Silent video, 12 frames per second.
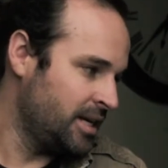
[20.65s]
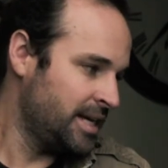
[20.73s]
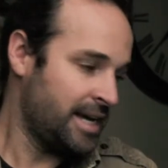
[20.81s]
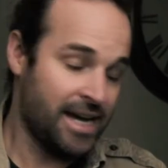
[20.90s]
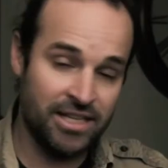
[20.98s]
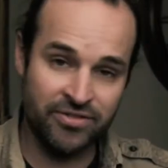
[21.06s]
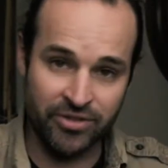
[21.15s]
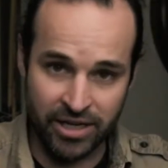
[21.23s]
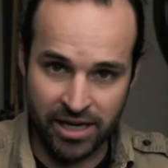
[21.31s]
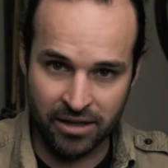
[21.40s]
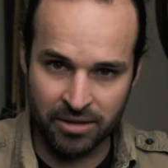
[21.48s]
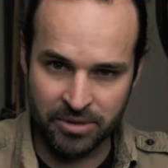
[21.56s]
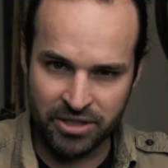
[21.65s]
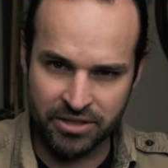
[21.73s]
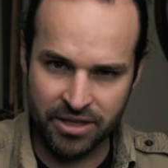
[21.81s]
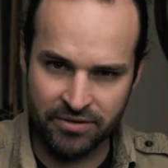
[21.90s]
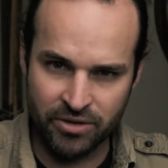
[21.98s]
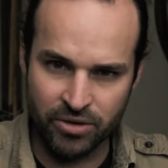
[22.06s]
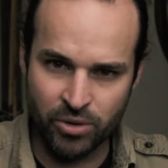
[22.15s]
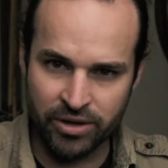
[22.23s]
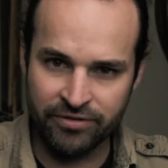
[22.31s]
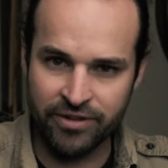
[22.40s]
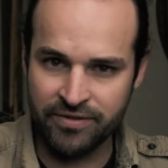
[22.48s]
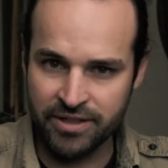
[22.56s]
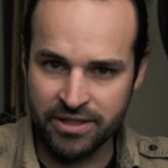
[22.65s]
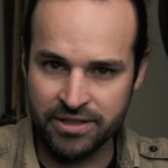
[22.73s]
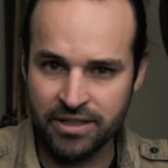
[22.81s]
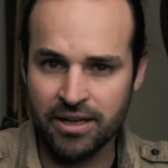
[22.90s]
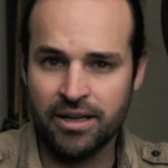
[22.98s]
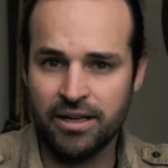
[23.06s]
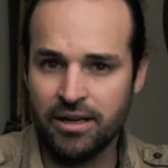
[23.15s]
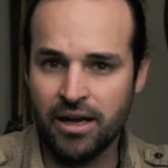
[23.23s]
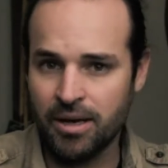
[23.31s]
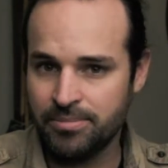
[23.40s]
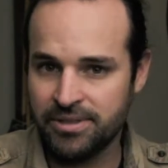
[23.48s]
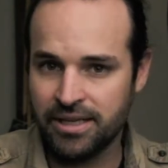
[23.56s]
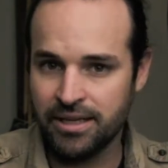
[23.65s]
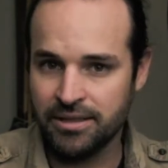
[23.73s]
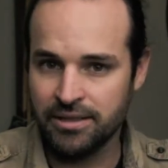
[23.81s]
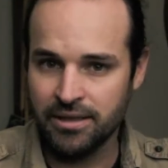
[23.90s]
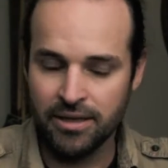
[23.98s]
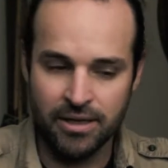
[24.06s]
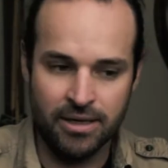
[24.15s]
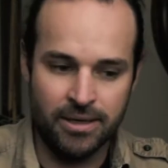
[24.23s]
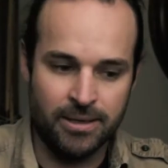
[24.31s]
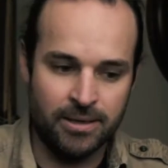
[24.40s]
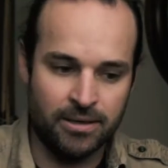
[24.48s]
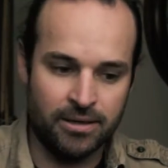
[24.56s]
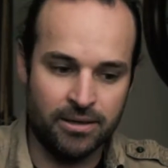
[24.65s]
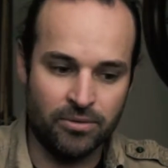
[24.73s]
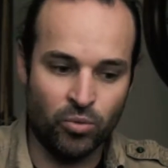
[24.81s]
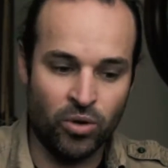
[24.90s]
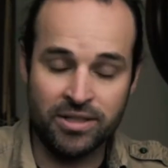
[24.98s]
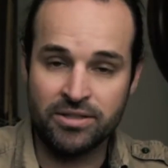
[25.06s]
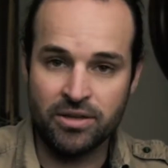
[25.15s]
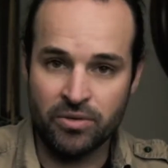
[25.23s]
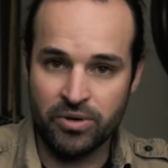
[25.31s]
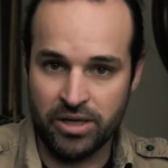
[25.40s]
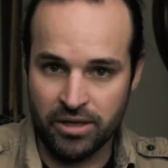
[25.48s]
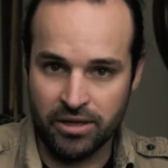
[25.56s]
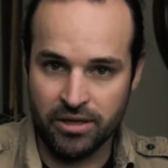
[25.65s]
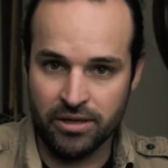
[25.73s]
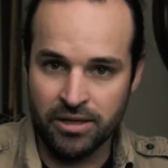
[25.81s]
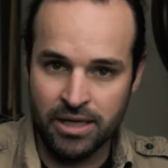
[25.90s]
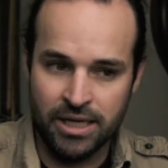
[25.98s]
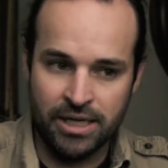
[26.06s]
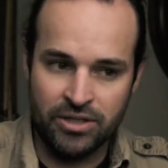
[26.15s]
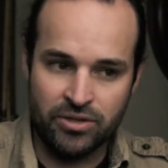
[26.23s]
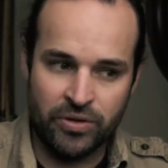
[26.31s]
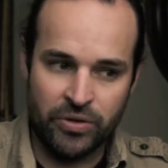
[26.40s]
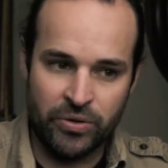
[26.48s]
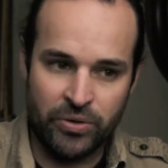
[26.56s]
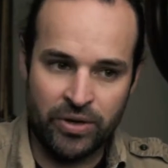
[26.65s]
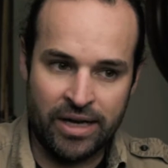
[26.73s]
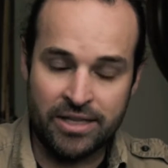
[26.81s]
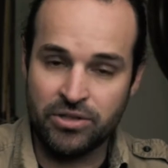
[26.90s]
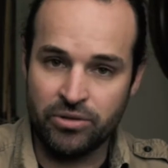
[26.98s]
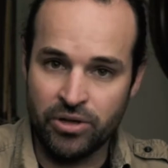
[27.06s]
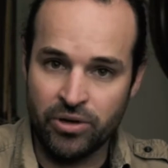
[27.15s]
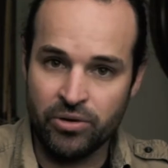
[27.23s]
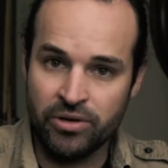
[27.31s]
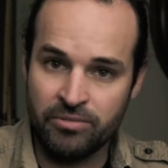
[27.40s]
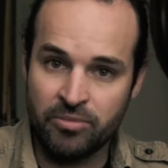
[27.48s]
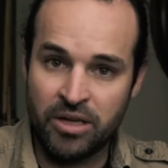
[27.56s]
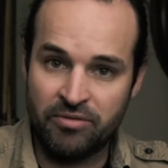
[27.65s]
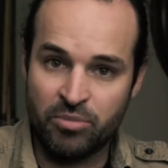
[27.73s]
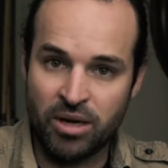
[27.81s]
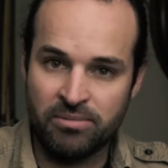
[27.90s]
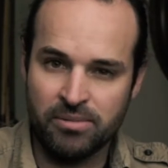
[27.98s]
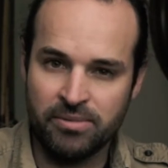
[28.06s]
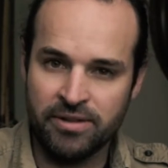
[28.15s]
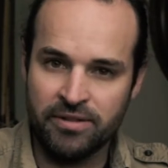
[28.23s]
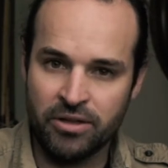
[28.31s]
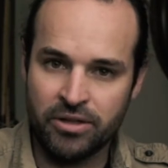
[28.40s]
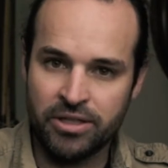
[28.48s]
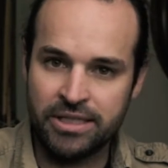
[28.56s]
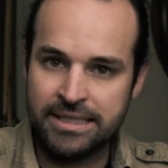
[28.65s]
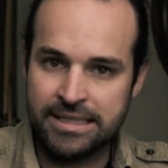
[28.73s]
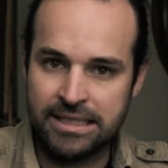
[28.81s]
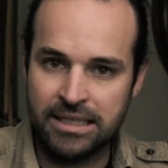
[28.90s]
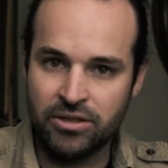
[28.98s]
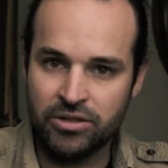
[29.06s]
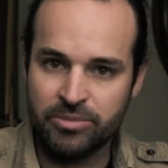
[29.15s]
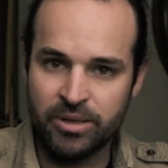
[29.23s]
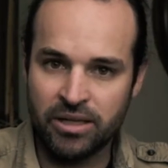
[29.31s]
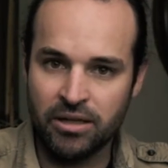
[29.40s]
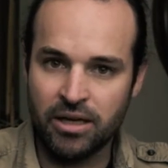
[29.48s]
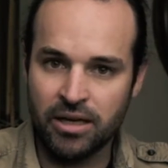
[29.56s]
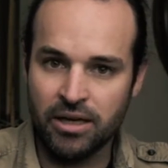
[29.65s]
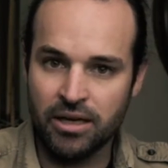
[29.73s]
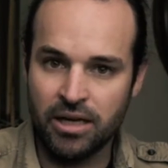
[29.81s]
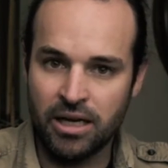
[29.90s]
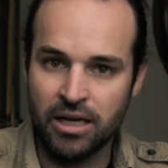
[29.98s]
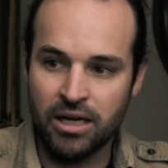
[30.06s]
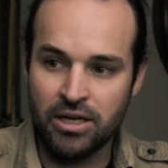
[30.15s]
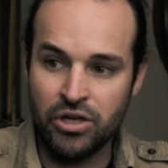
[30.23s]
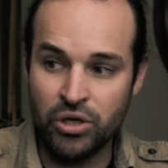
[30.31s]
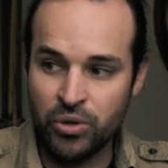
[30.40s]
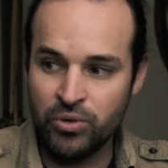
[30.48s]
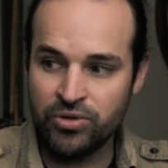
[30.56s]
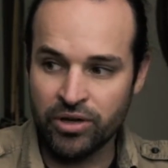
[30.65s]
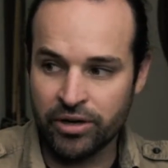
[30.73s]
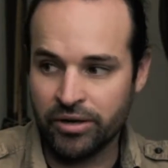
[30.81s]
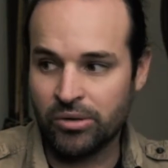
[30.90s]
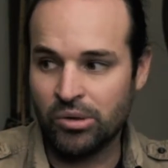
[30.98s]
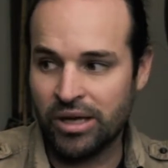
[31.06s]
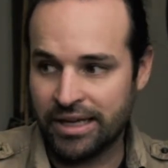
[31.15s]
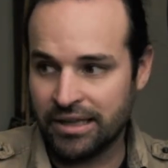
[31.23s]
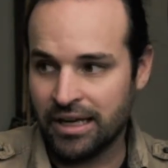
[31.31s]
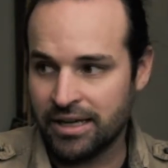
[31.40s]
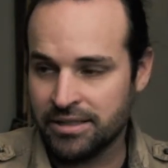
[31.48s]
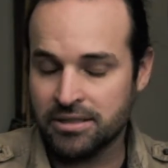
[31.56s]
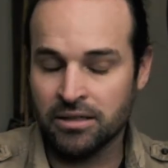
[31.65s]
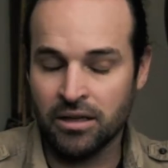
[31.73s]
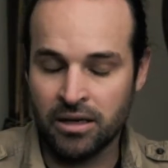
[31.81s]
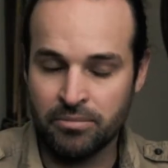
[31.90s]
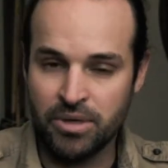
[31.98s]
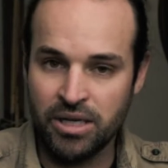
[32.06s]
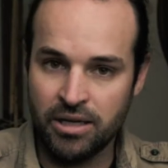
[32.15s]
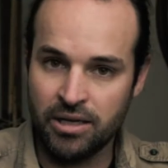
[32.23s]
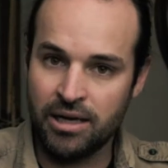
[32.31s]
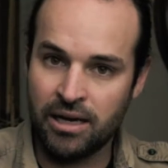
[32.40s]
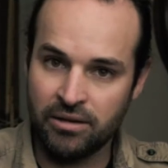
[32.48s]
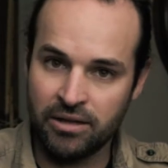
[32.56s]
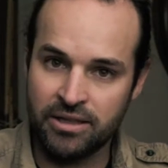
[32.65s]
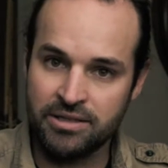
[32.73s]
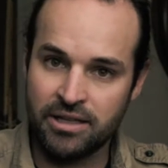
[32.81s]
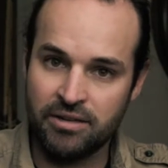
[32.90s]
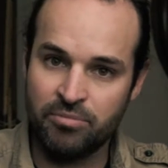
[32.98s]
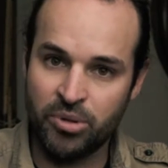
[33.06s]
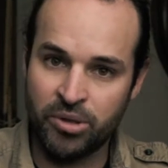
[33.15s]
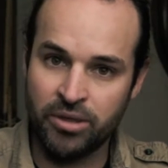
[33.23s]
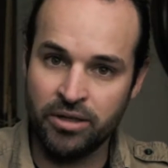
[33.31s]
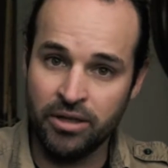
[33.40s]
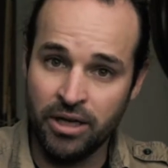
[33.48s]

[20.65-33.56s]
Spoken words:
As for now, let me just give you a quick 15-second update on what's going on. So as you know and have probably learned and seen, there's been a lot of news article headlines and a lot of media outlets that have put